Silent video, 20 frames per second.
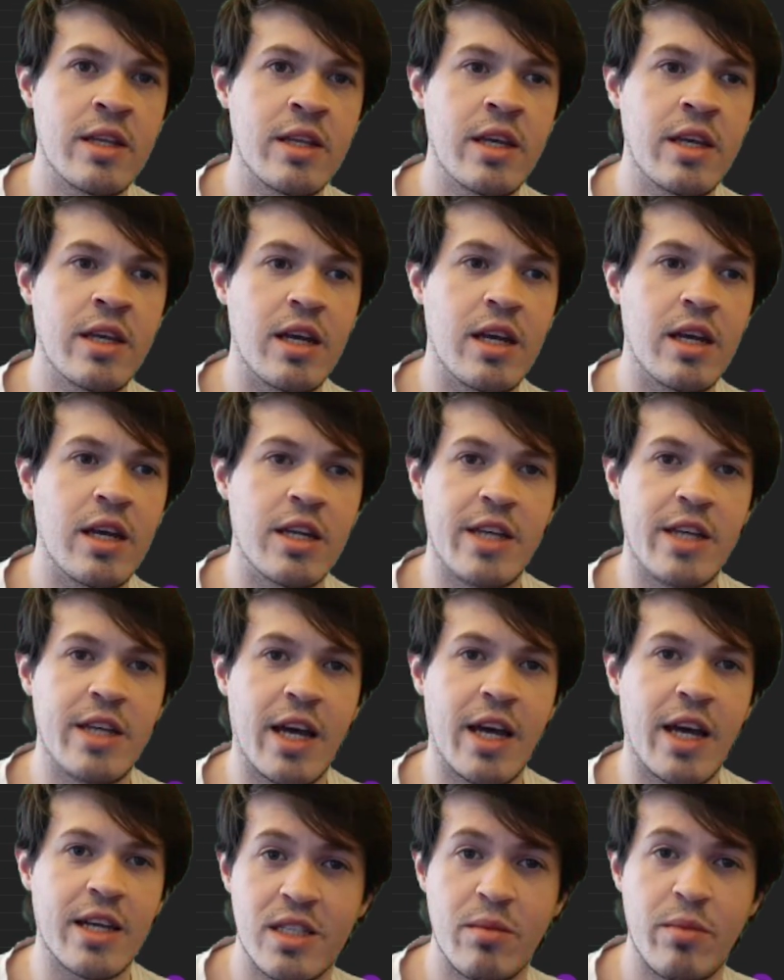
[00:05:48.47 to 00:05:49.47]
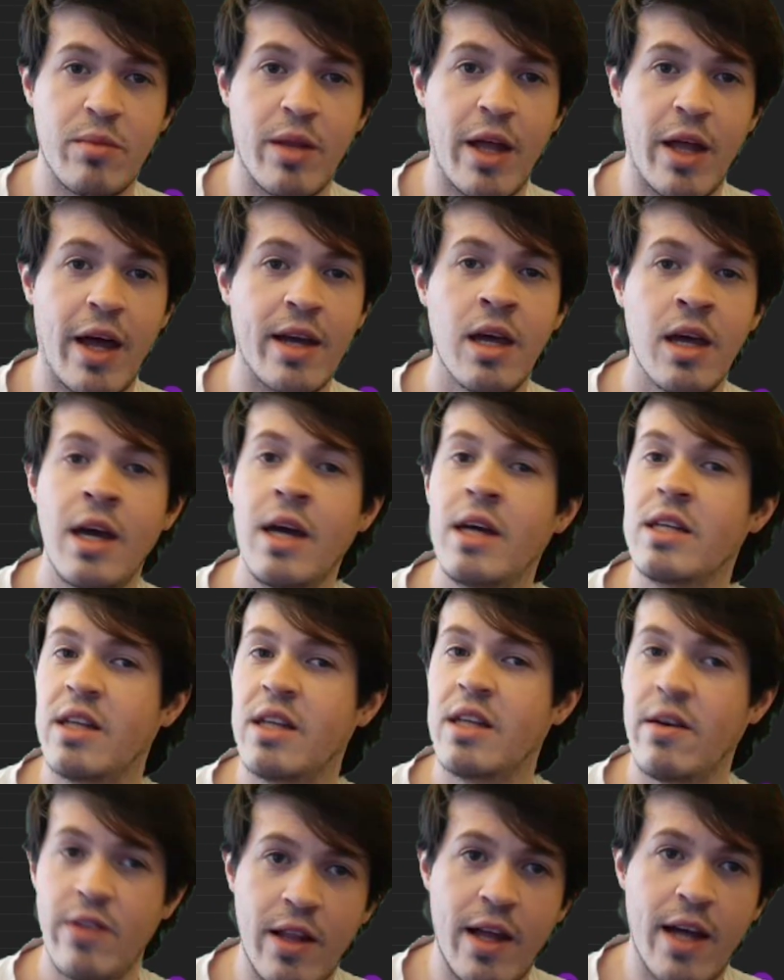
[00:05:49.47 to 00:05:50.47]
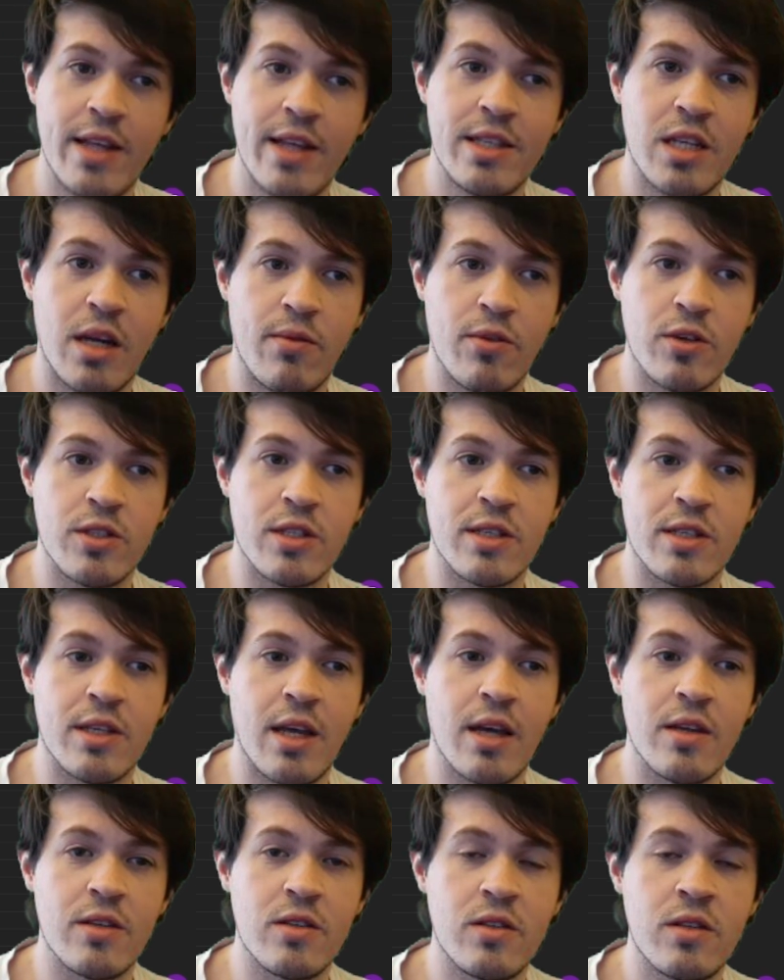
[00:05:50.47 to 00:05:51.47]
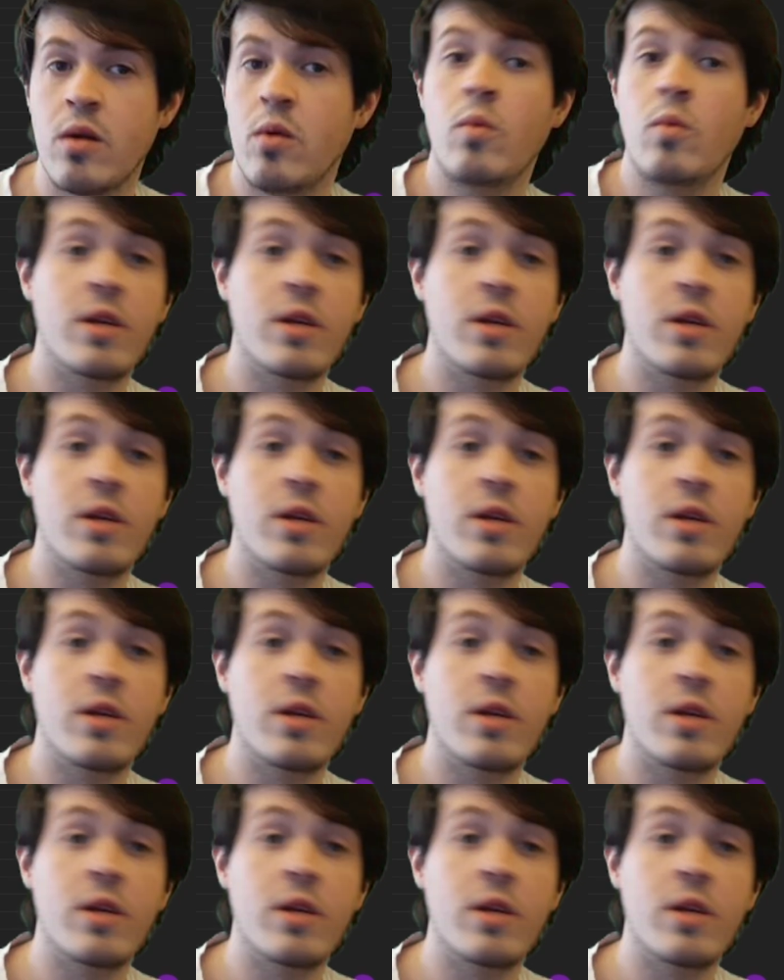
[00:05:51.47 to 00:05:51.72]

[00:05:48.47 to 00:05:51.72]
that doesn't have access to black definitely lines it up for success.